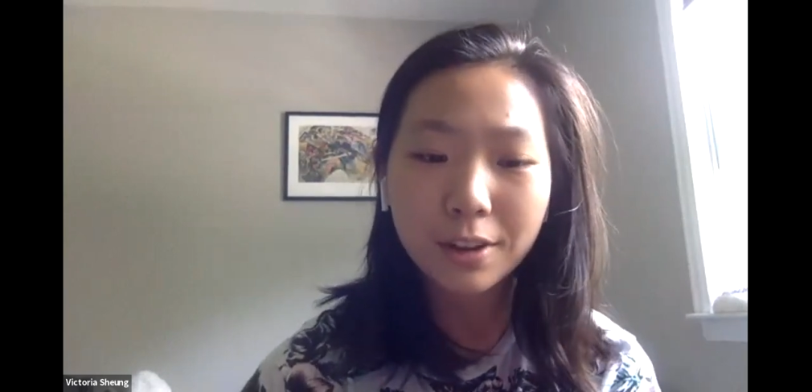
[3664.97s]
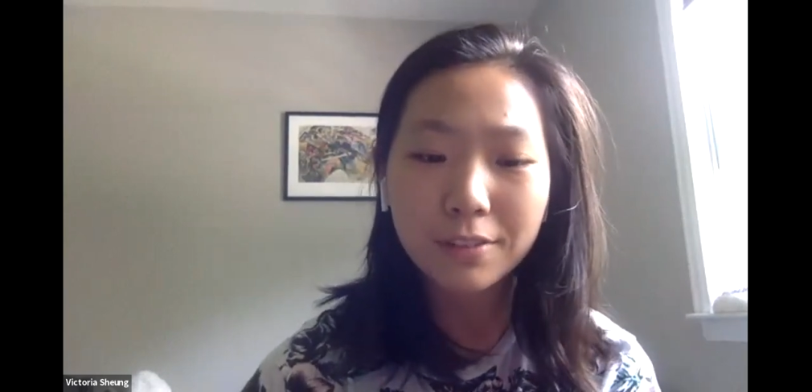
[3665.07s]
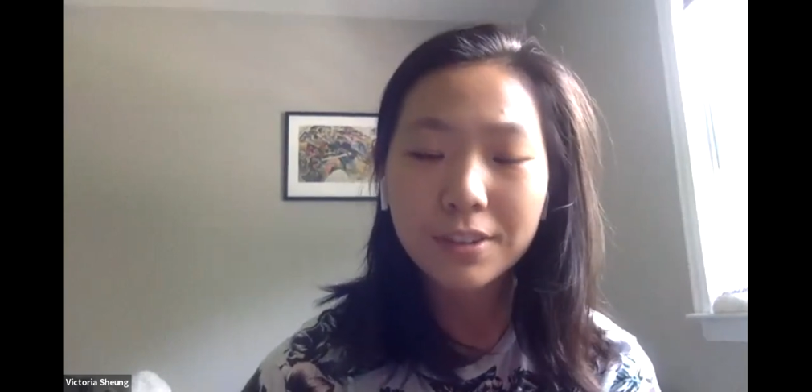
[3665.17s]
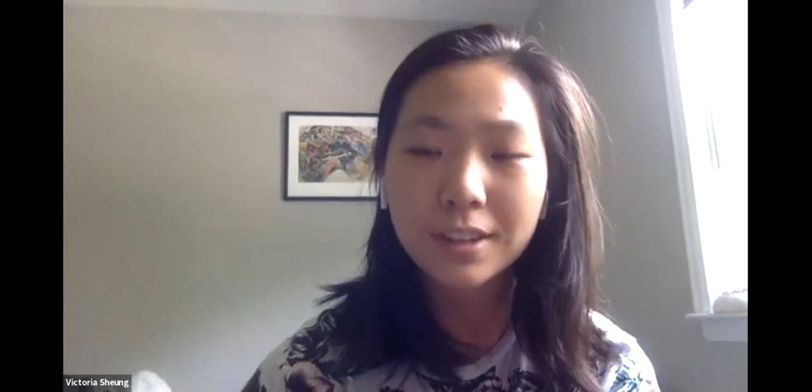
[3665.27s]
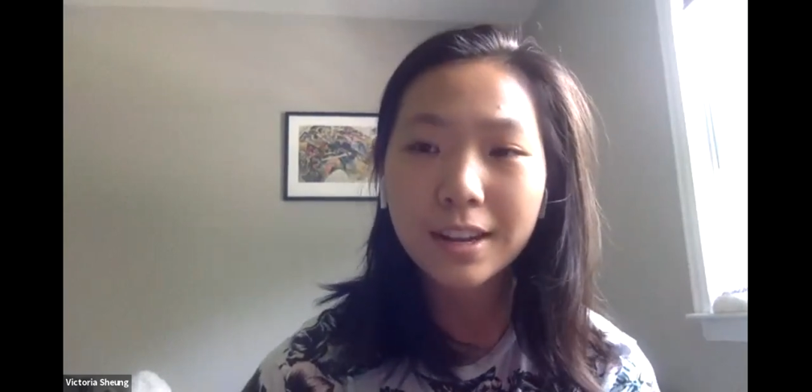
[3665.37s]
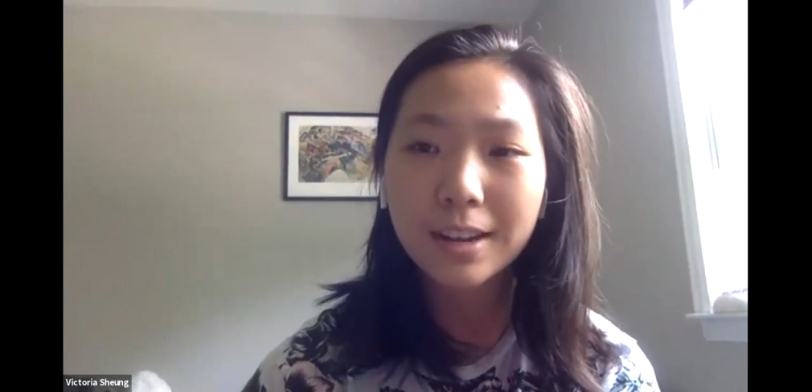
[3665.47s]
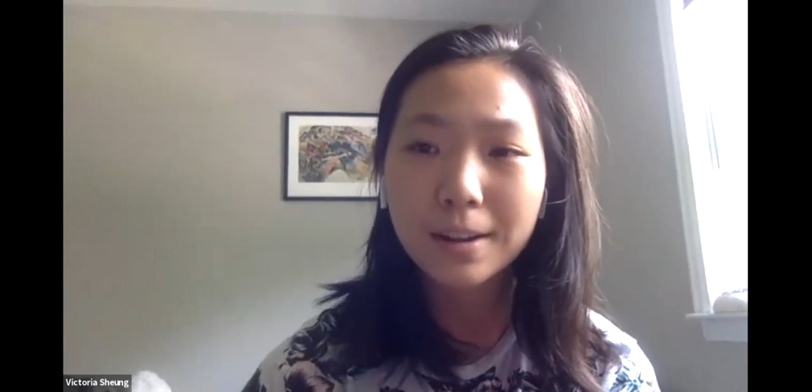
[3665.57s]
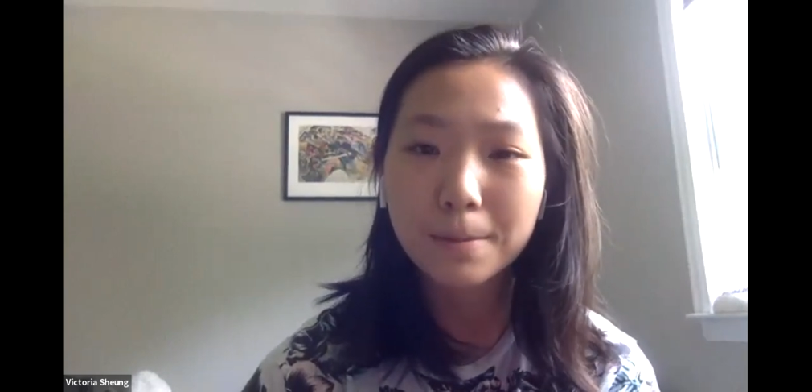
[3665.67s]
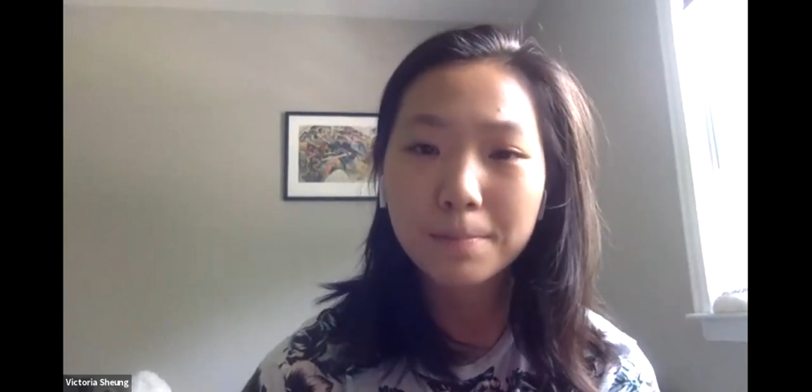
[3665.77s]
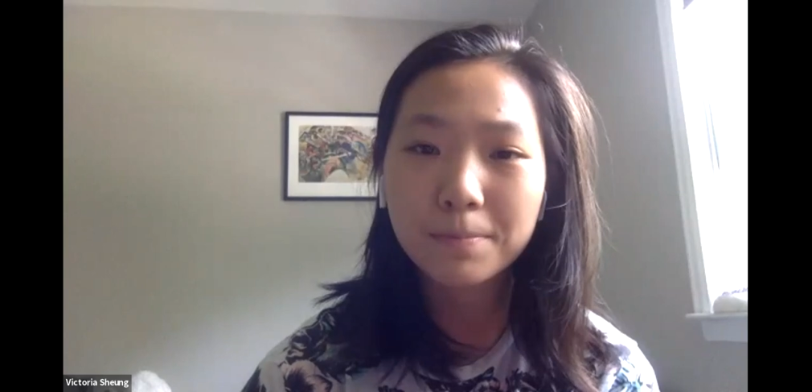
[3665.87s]
So I feel like
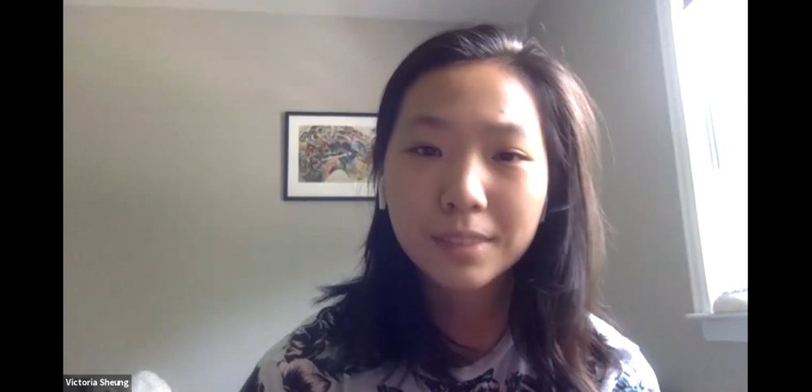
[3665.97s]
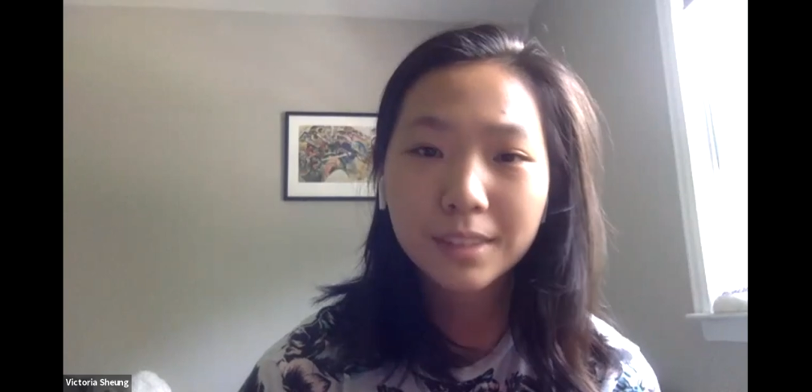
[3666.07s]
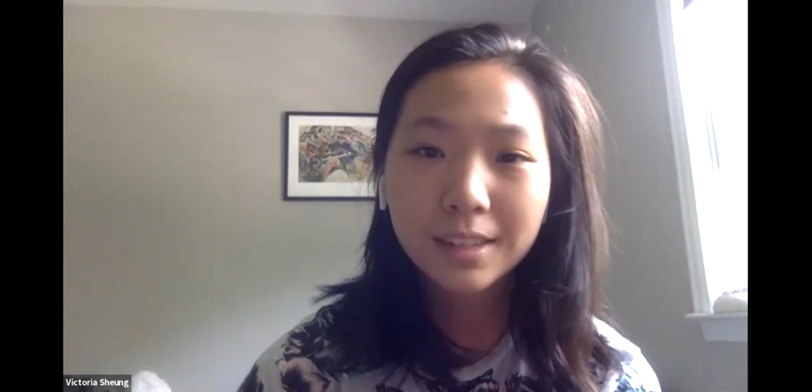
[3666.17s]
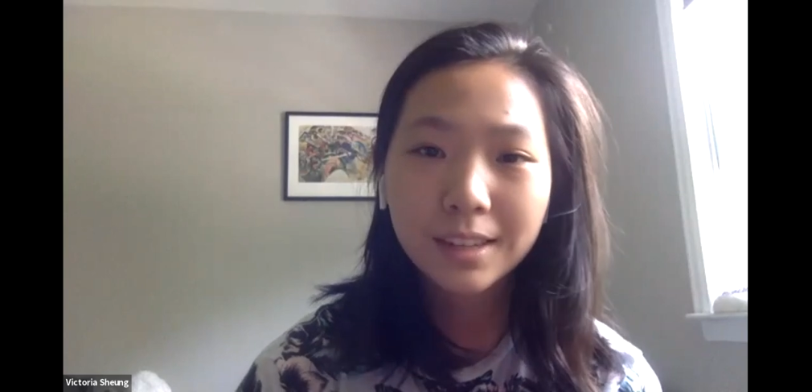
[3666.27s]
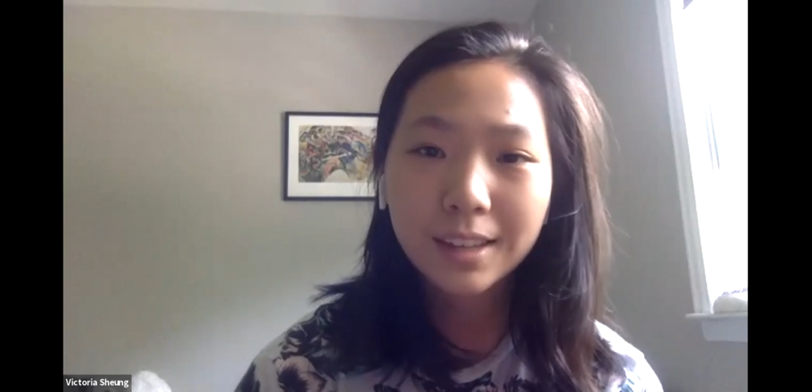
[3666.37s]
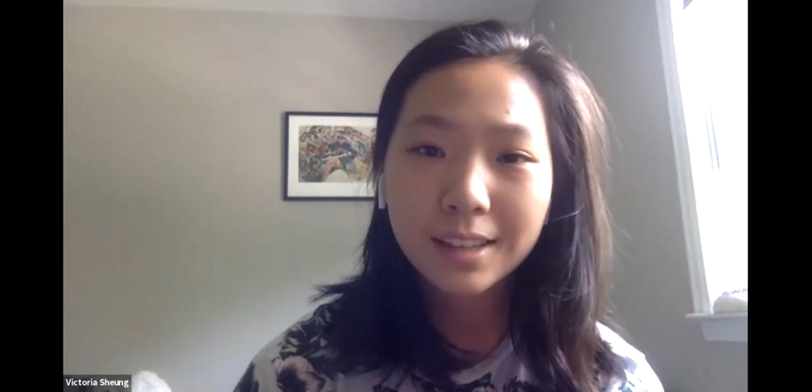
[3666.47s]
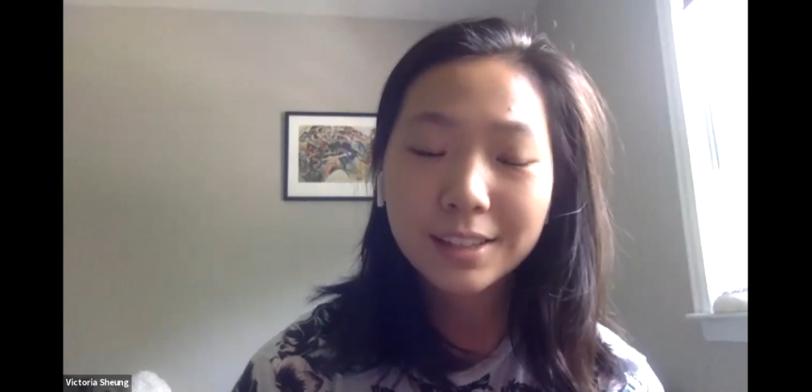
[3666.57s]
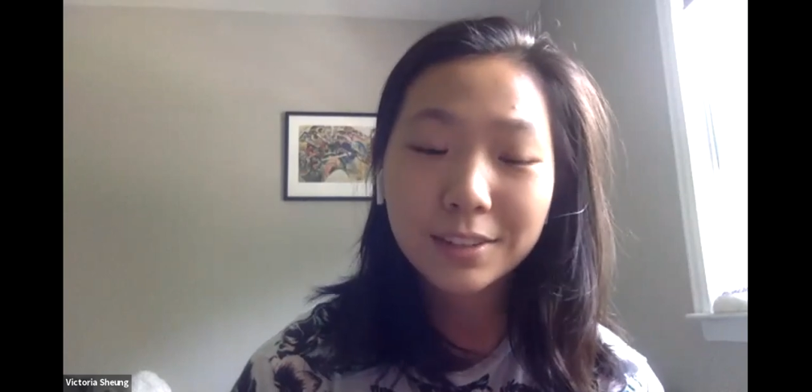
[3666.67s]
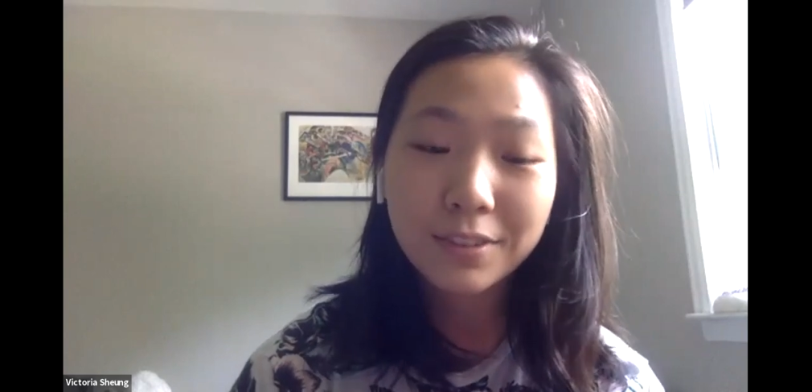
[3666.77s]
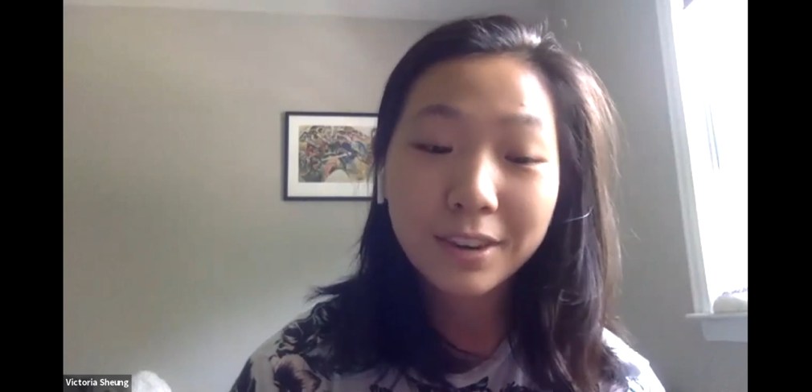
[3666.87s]

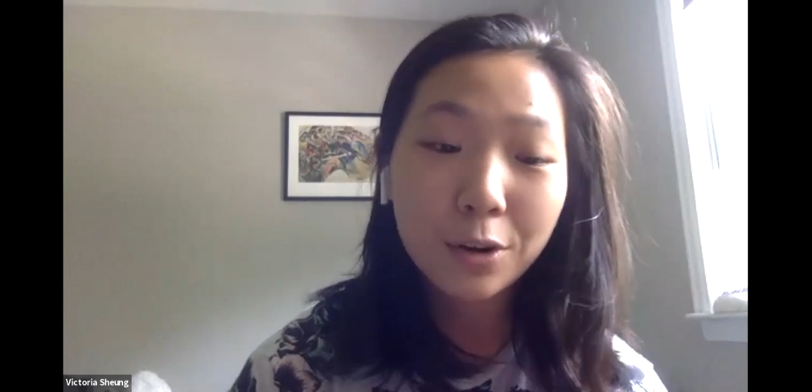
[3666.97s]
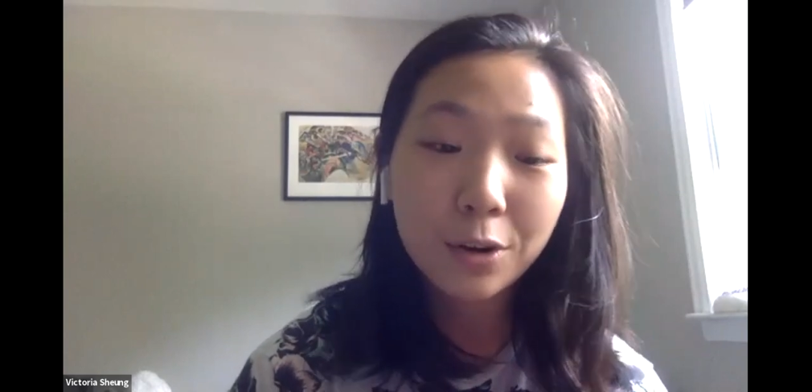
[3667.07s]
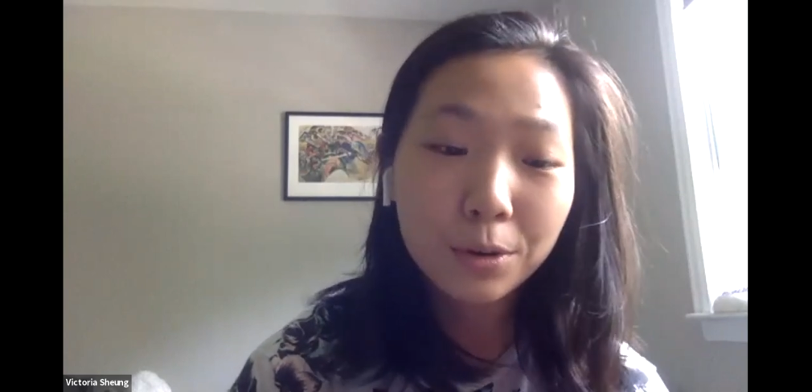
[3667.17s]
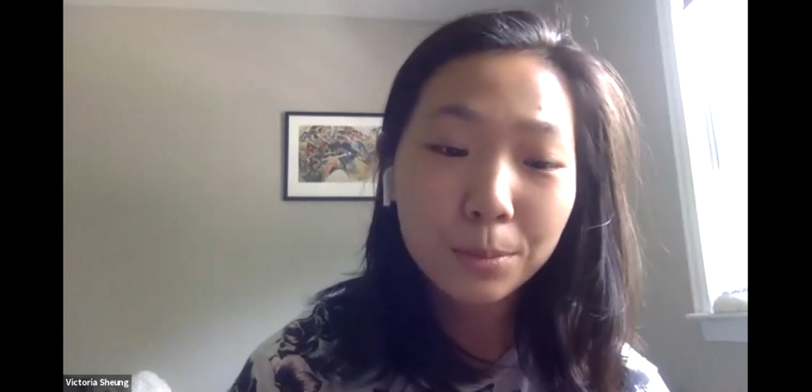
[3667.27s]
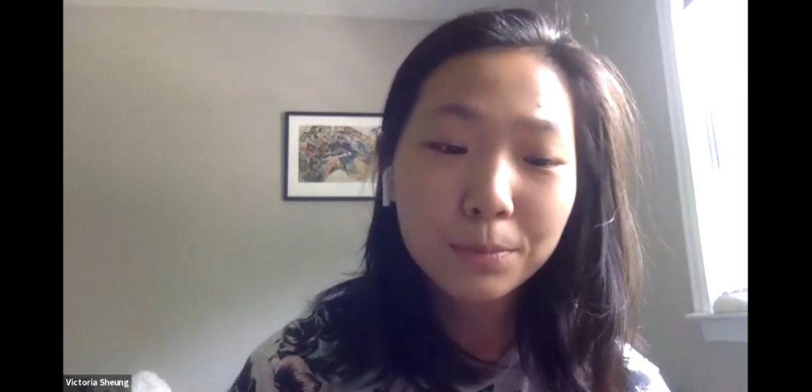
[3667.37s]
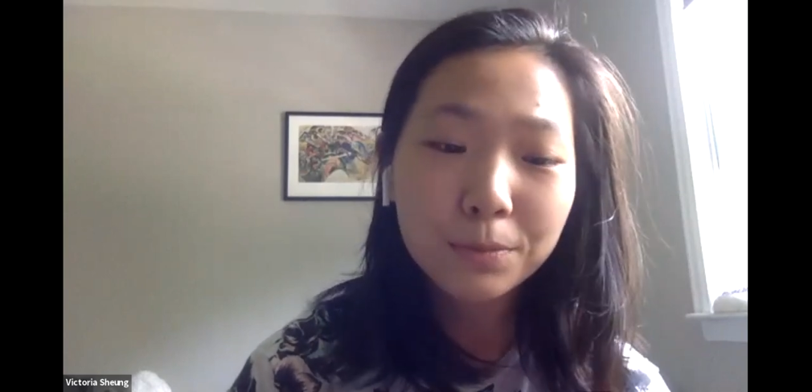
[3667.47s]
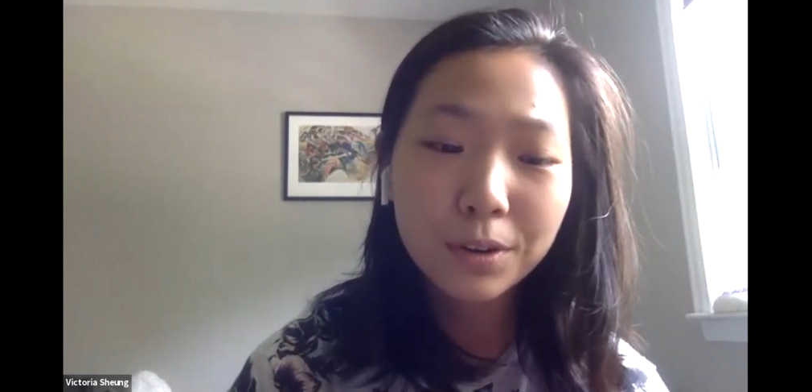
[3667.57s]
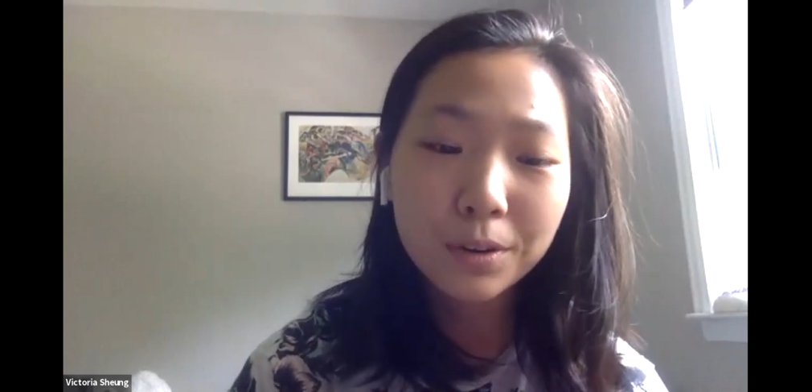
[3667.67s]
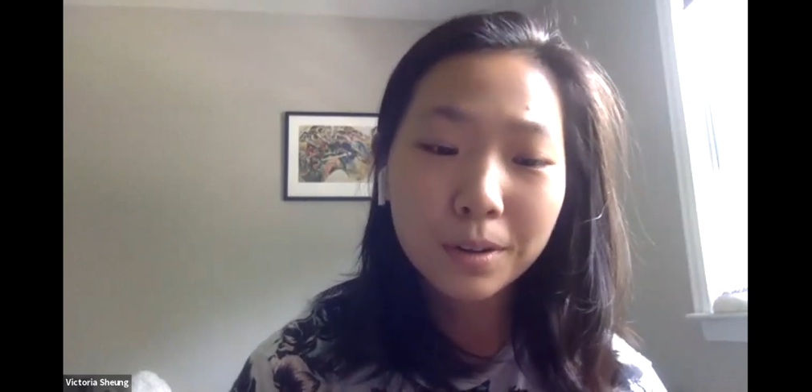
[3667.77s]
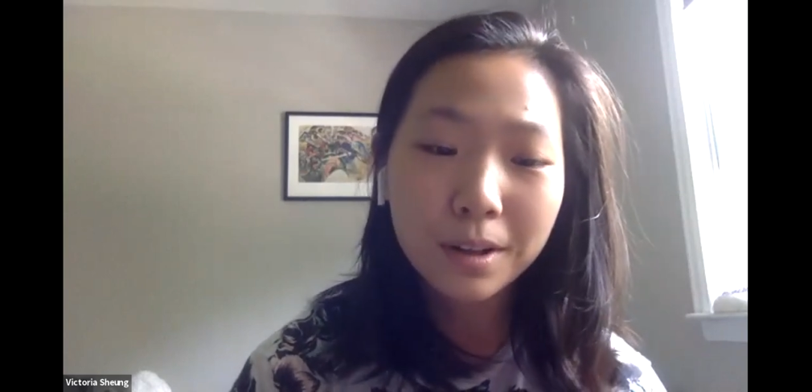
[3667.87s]
this is a very
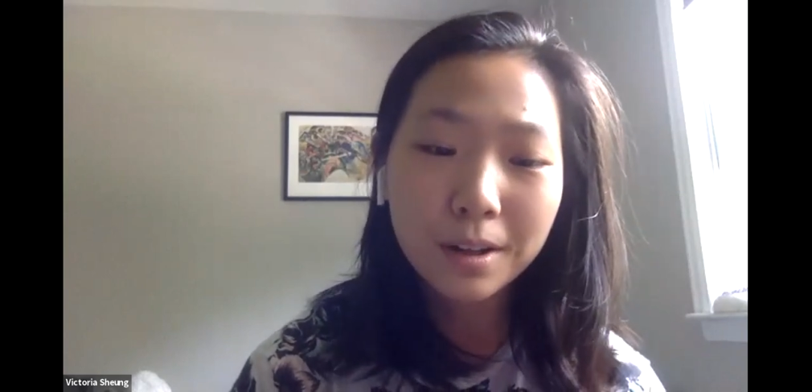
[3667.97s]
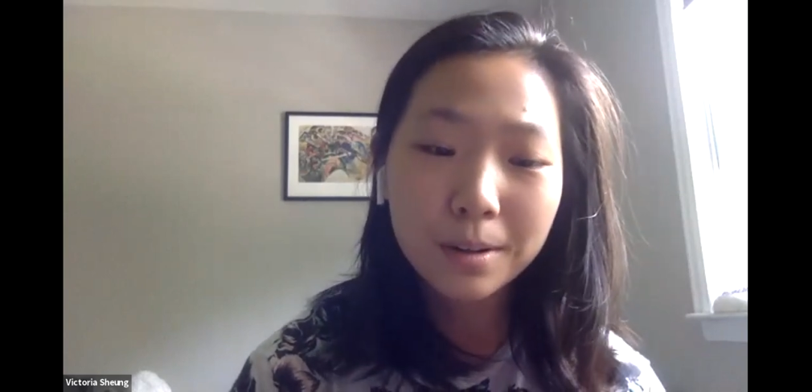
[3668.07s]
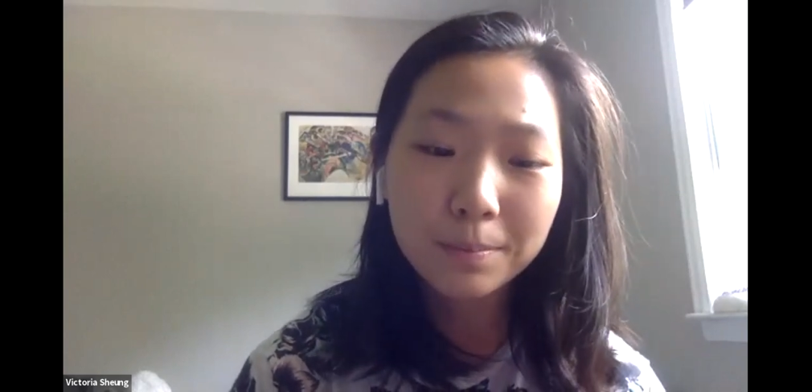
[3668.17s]
hopeful